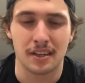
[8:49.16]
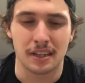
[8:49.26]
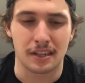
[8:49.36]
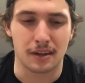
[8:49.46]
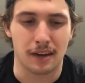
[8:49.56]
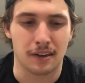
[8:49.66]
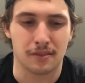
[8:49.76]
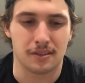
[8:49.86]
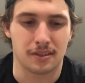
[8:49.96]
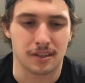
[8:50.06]
I know
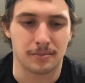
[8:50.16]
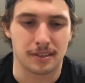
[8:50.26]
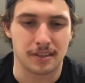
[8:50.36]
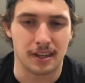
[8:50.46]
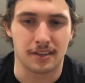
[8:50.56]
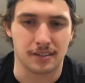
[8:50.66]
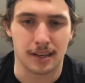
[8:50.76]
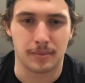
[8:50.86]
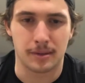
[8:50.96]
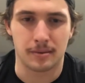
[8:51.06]
there's gonna be sales
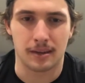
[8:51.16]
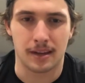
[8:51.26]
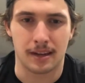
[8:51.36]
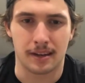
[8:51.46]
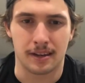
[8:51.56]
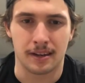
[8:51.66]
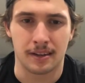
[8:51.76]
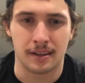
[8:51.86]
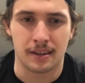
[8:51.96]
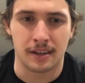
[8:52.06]
coming, and
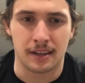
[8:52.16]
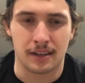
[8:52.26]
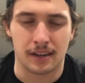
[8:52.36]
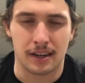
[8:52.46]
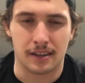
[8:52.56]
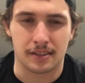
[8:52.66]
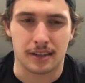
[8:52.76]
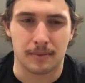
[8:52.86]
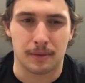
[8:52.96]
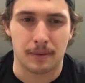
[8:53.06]
I just
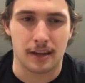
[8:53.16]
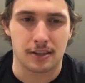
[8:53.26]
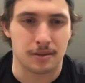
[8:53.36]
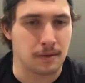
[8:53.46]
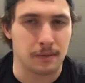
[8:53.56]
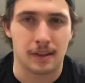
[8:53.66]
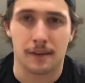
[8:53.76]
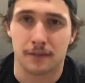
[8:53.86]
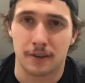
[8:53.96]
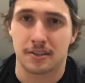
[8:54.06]
gotta be patient. And when that
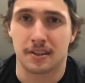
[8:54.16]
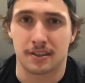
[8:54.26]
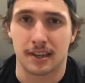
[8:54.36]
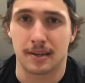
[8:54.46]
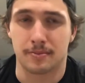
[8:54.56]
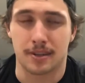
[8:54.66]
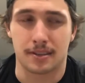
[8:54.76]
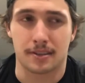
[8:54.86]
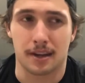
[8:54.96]
first sale comes, it's